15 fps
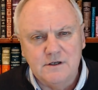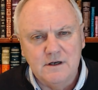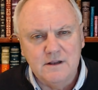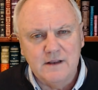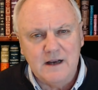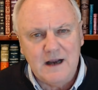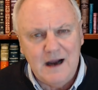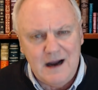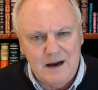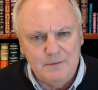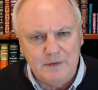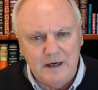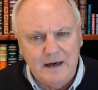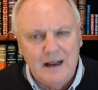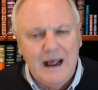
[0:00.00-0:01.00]
of the
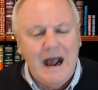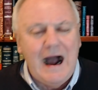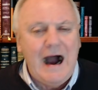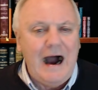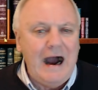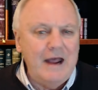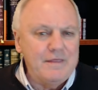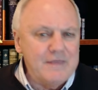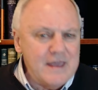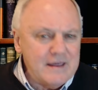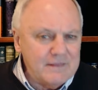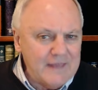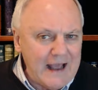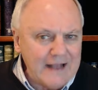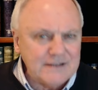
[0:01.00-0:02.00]
common. I think
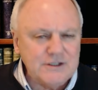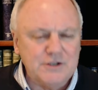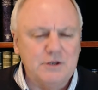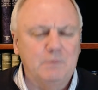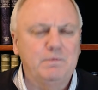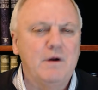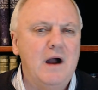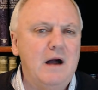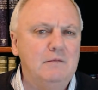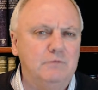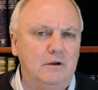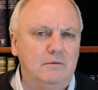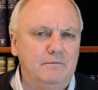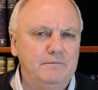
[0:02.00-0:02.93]
that's the problem